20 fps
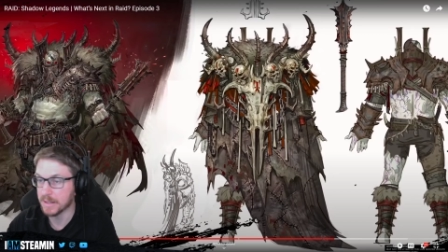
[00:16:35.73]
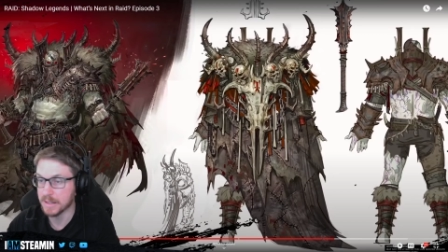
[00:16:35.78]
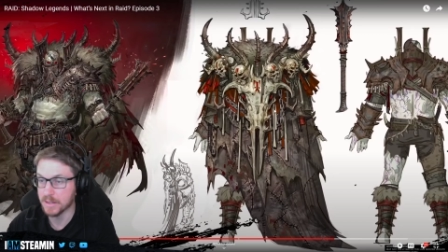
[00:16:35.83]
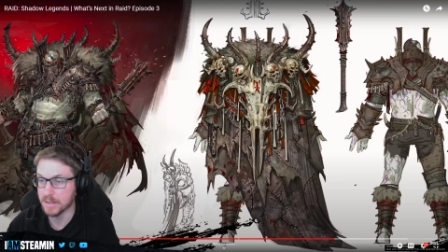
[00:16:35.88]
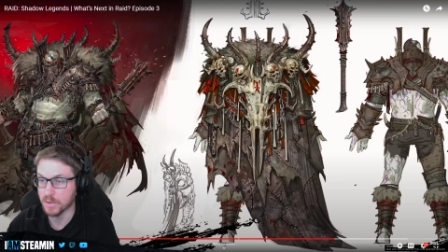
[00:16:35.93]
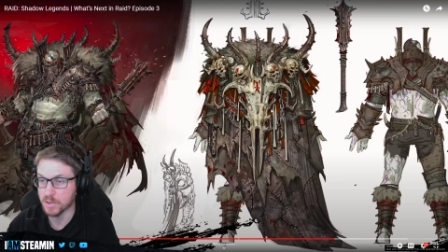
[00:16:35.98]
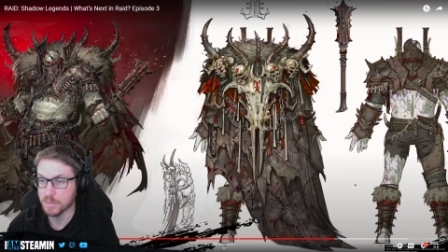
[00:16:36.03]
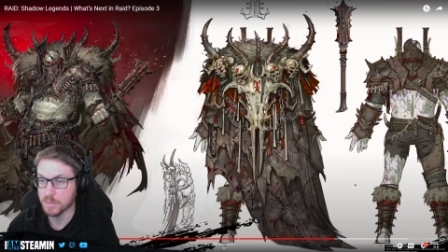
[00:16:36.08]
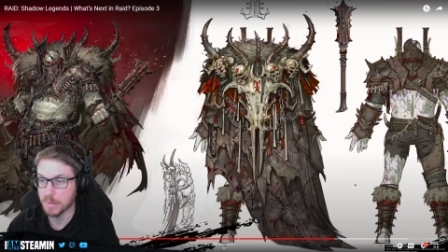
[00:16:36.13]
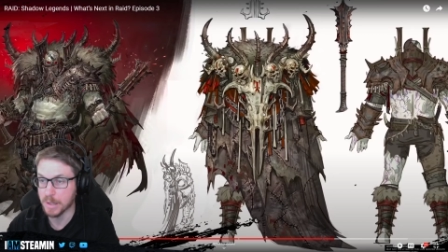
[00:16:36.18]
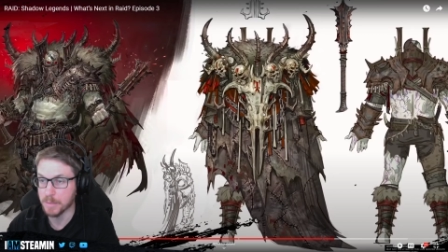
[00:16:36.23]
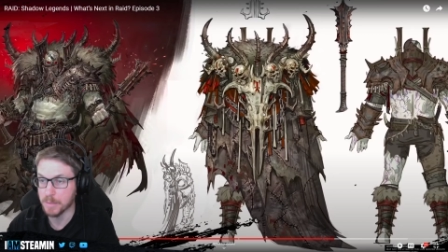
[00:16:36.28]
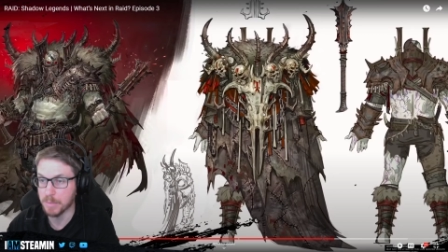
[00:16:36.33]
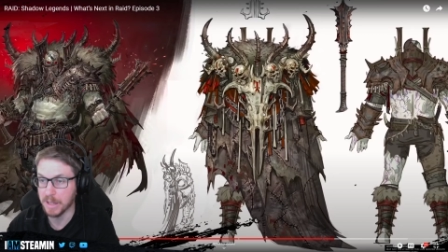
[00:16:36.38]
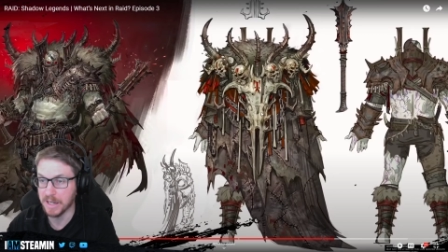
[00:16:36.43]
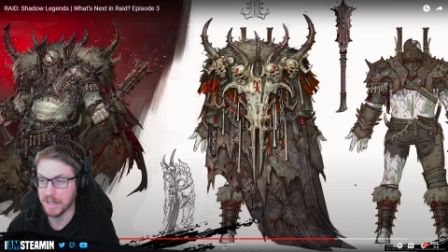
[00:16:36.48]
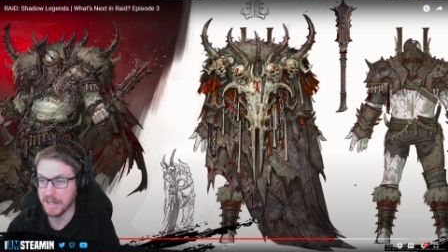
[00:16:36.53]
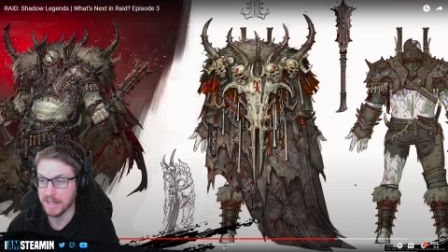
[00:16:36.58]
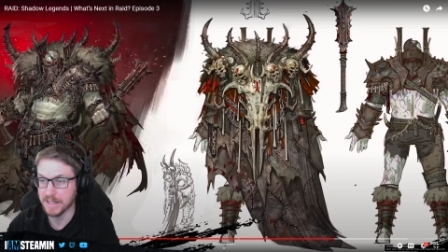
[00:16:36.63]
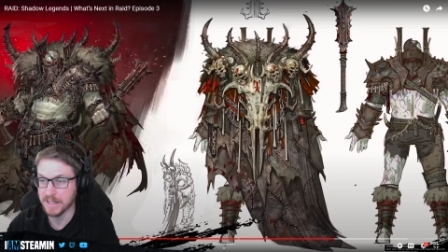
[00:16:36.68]
He looks pretty
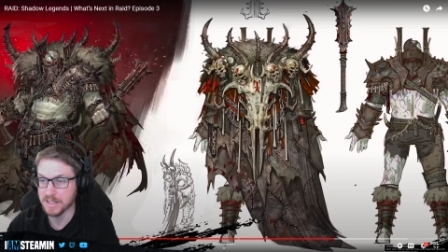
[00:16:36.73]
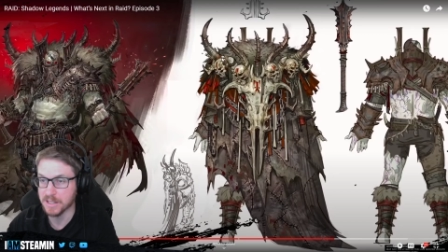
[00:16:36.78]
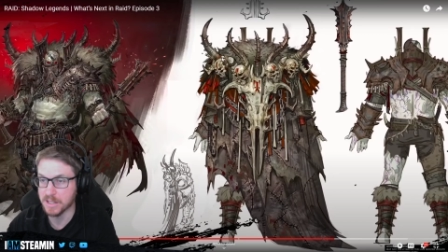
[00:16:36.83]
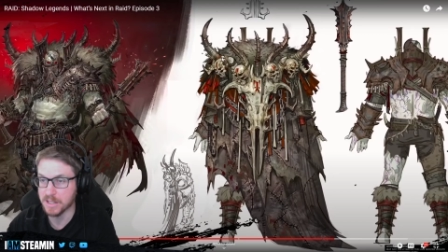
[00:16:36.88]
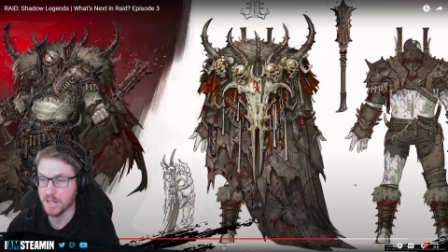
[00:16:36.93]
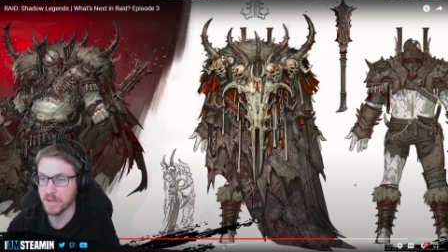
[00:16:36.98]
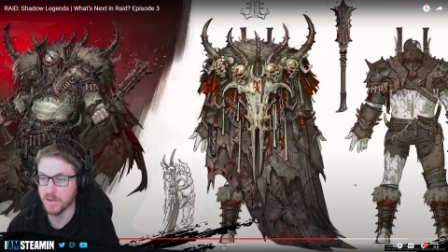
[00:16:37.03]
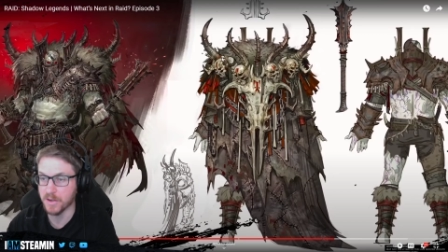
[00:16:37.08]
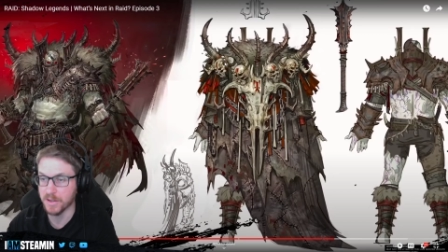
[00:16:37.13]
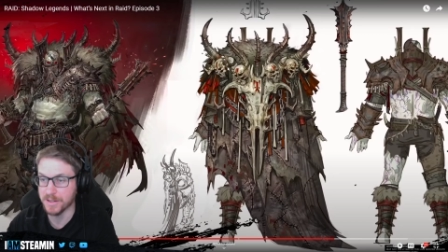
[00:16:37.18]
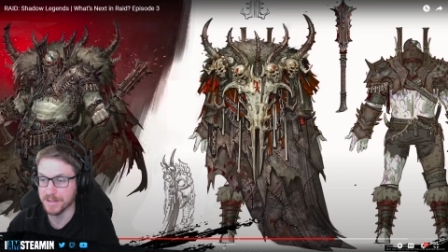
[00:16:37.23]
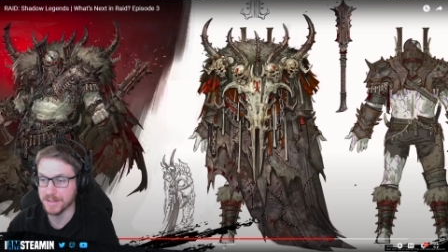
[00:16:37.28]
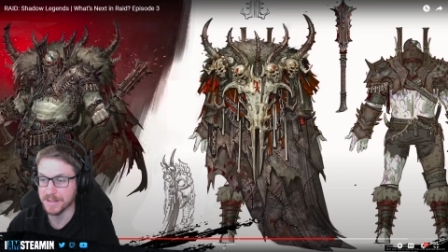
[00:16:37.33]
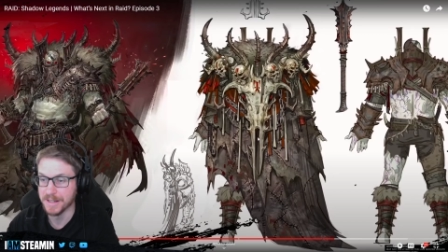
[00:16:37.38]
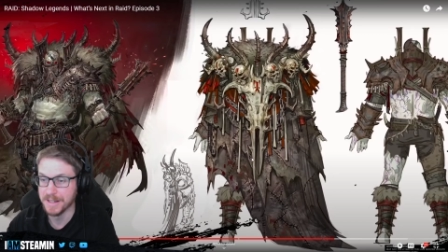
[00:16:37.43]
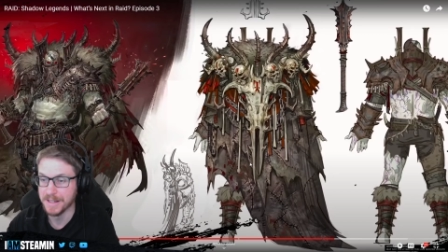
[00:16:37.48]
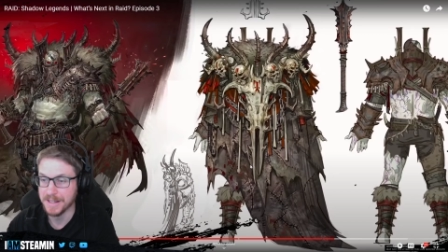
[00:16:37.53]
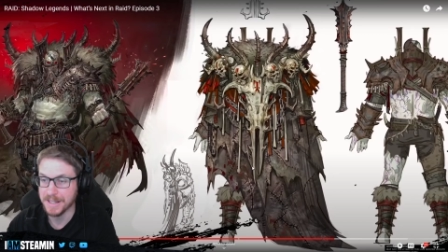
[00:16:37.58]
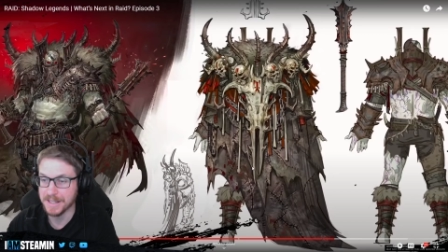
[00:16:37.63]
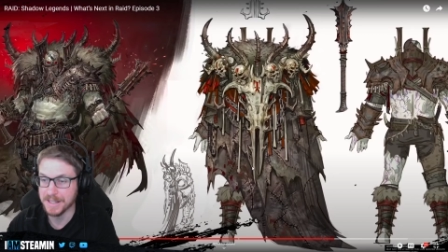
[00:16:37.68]
badass. He's got an
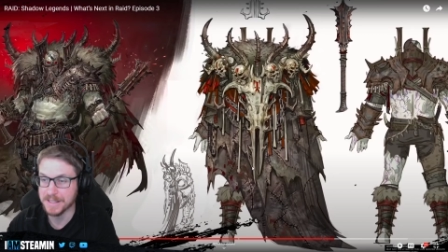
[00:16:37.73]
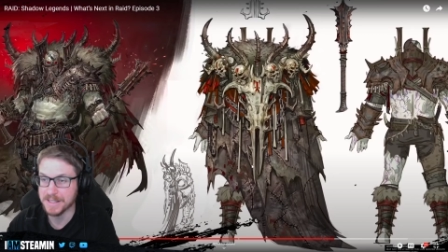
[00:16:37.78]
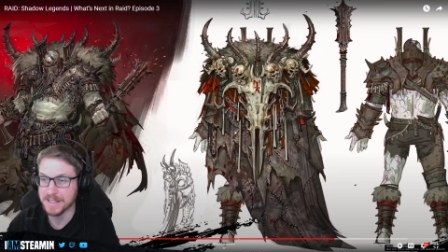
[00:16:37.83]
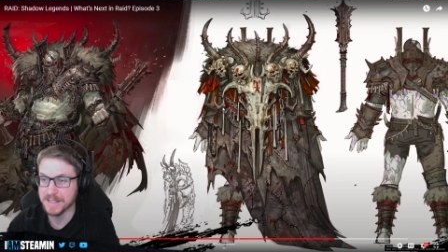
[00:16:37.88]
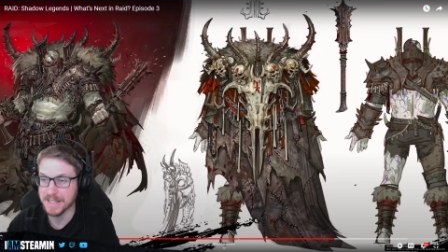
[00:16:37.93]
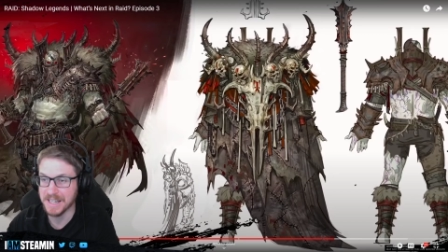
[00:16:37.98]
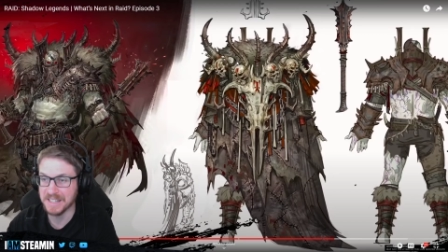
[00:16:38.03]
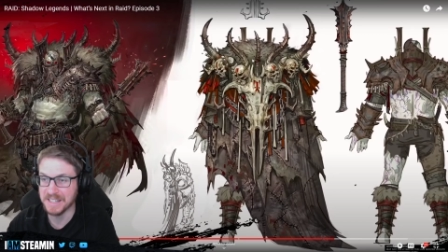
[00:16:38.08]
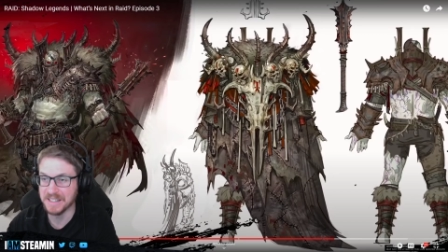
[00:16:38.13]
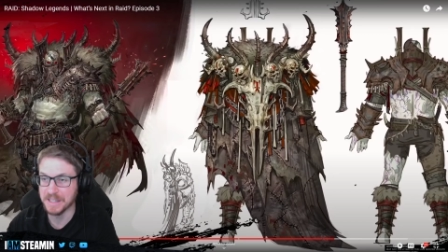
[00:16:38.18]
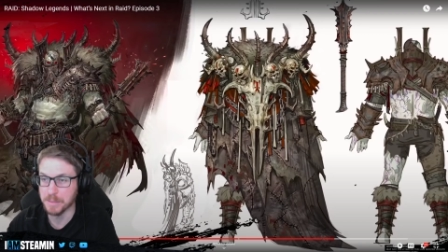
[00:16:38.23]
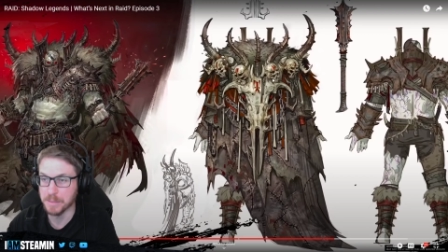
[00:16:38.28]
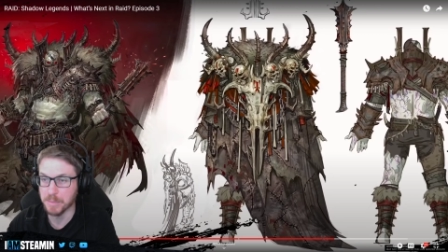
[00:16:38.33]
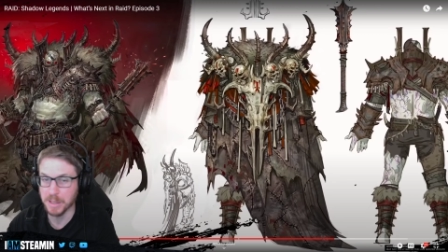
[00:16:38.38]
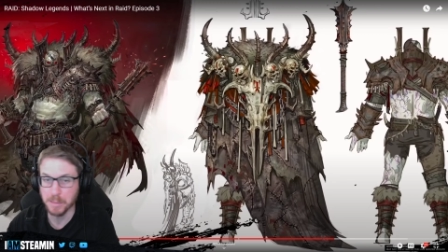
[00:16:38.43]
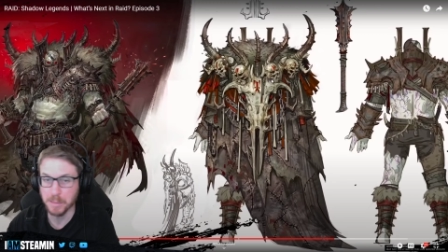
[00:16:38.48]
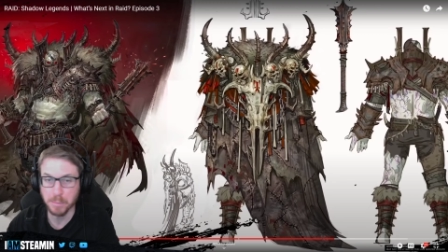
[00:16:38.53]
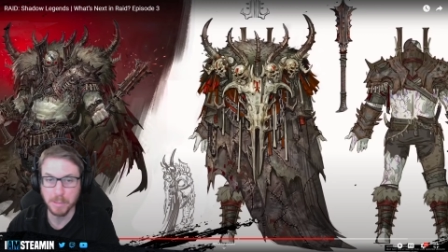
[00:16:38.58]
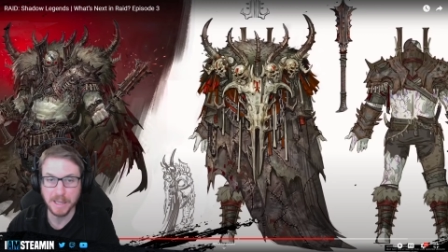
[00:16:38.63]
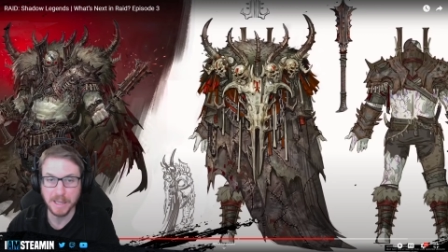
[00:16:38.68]
insanely
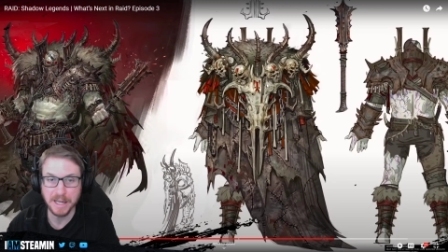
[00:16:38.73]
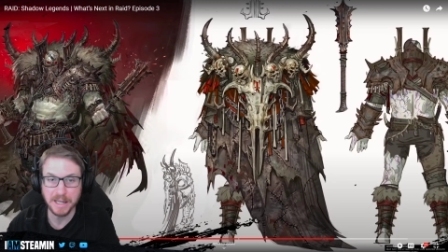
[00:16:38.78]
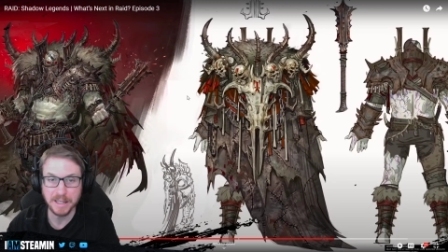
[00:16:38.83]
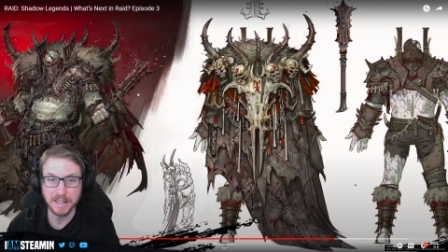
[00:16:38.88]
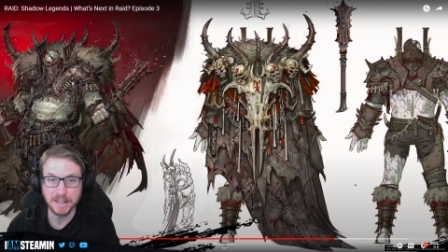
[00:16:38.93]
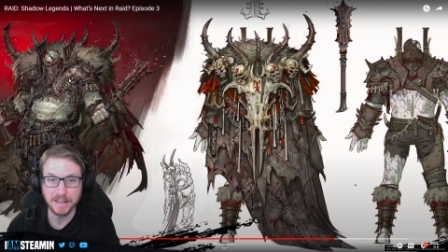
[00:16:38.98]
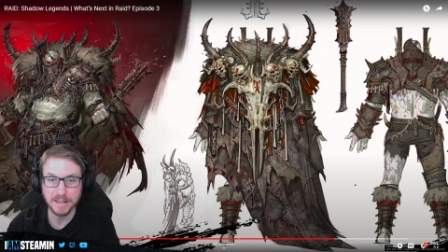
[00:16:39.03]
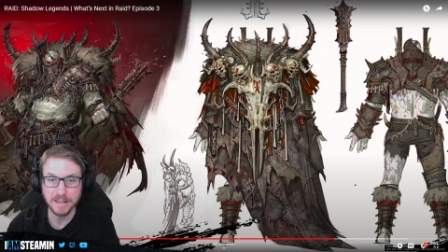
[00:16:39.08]
big back.